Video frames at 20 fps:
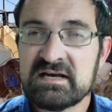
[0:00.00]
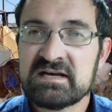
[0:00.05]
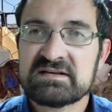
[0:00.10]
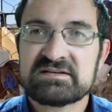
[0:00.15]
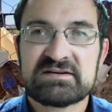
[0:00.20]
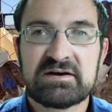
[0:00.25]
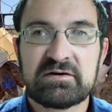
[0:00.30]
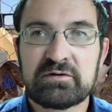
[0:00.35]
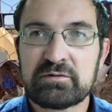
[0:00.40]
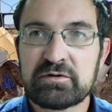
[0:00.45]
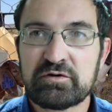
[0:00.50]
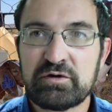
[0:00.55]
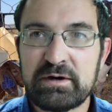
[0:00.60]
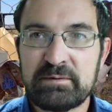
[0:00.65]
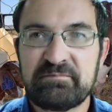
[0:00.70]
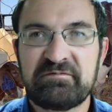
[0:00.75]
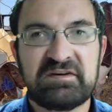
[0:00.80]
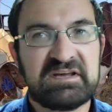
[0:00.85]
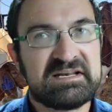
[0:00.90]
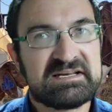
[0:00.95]
So
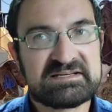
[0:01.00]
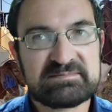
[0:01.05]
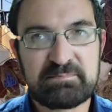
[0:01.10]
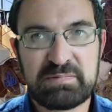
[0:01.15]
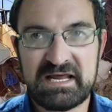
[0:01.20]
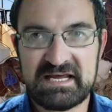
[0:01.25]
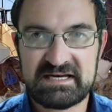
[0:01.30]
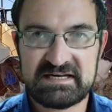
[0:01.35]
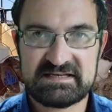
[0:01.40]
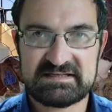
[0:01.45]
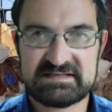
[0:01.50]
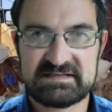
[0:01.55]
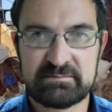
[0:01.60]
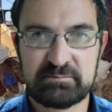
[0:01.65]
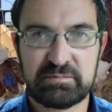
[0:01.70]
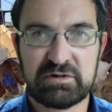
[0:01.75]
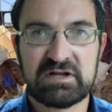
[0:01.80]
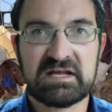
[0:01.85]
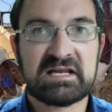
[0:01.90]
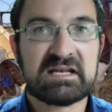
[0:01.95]
creep feed is plain and simple.